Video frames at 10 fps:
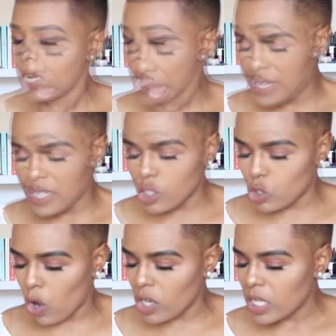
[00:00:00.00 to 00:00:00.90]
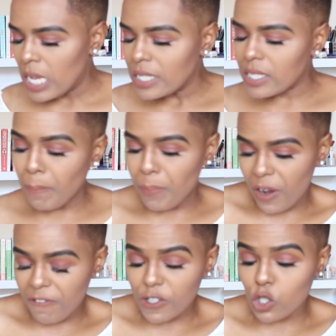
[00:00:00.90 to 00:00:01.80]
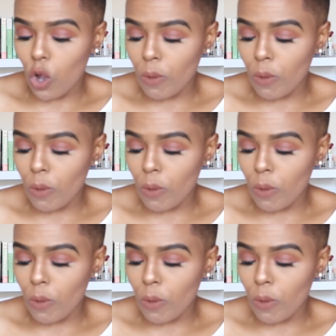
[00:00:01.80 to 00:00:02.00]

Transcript: And it's got some breakfast